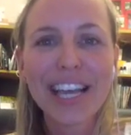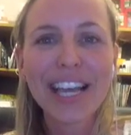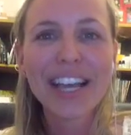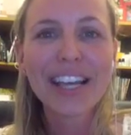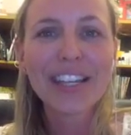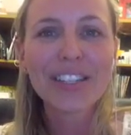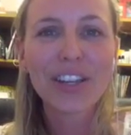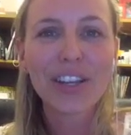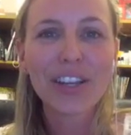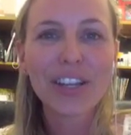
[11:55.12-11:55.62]

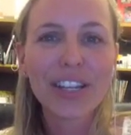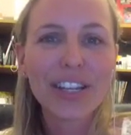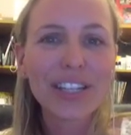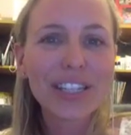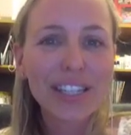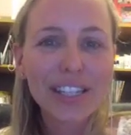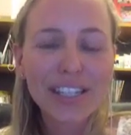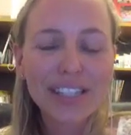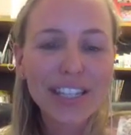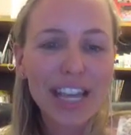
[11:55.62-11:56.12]
So
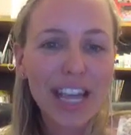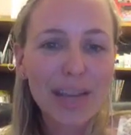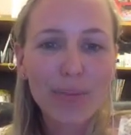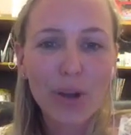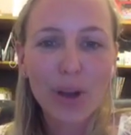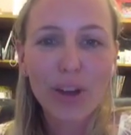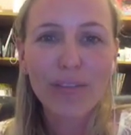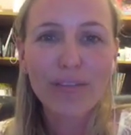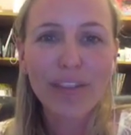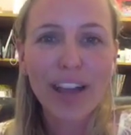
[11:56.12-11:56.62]
to stay
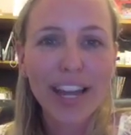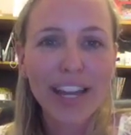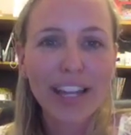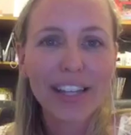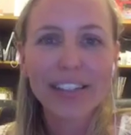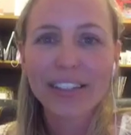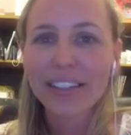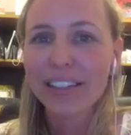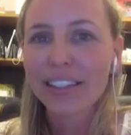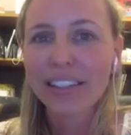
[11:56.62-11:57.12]

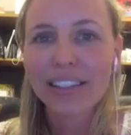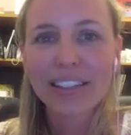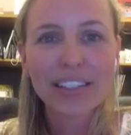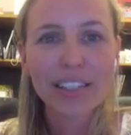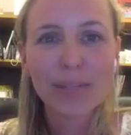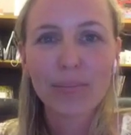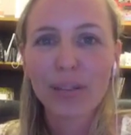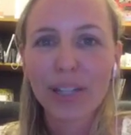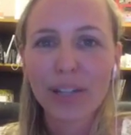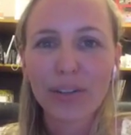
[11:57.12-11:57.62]
motivated,
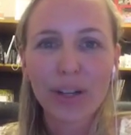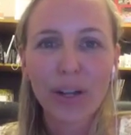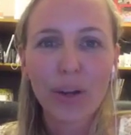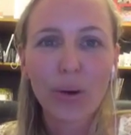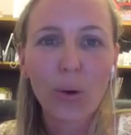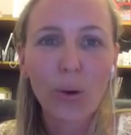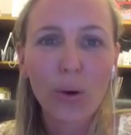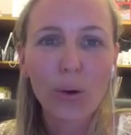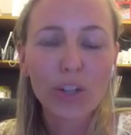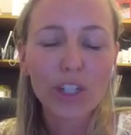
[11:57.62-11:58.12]
simply
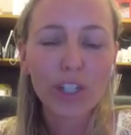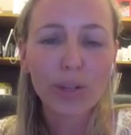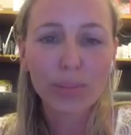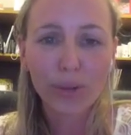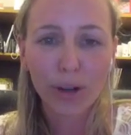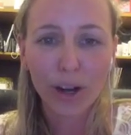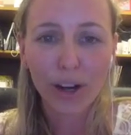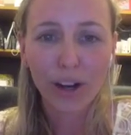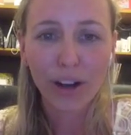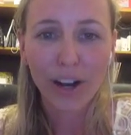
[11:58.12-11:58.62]
record your
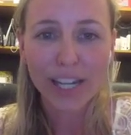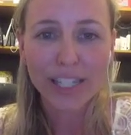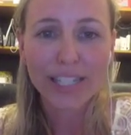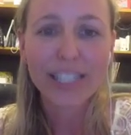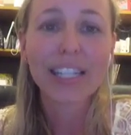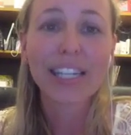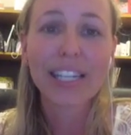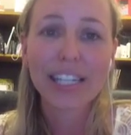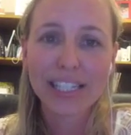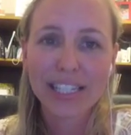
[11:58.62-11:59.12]

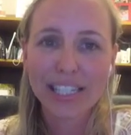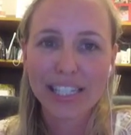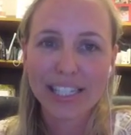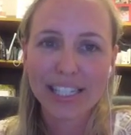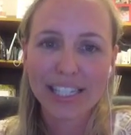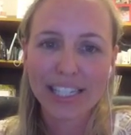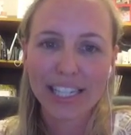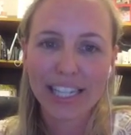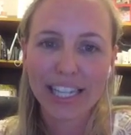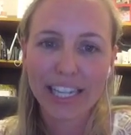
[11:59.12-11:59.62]
progress
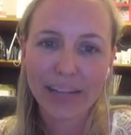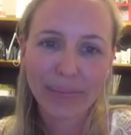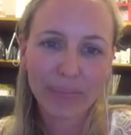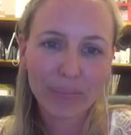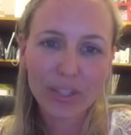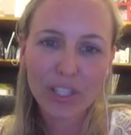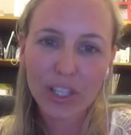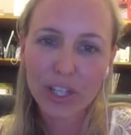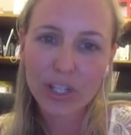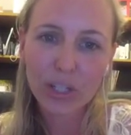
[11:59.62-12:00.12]
consistently.
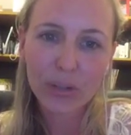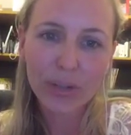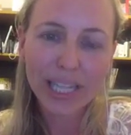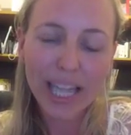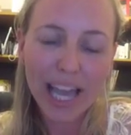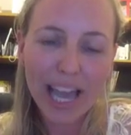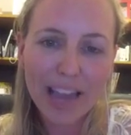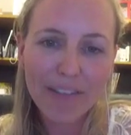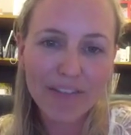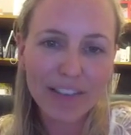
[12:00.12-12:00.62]
So doing
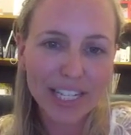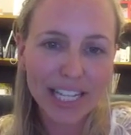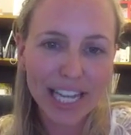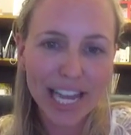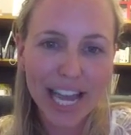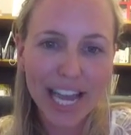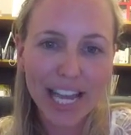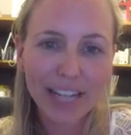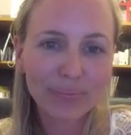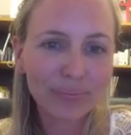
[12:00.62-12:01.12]
that every
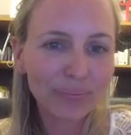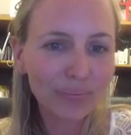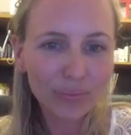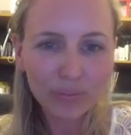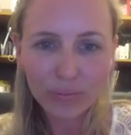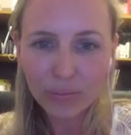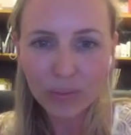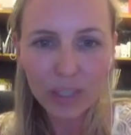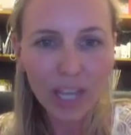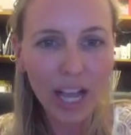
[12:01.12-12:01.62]
day
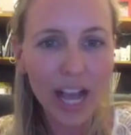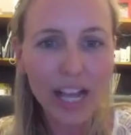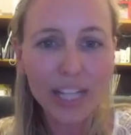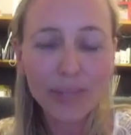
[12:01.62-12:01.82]
as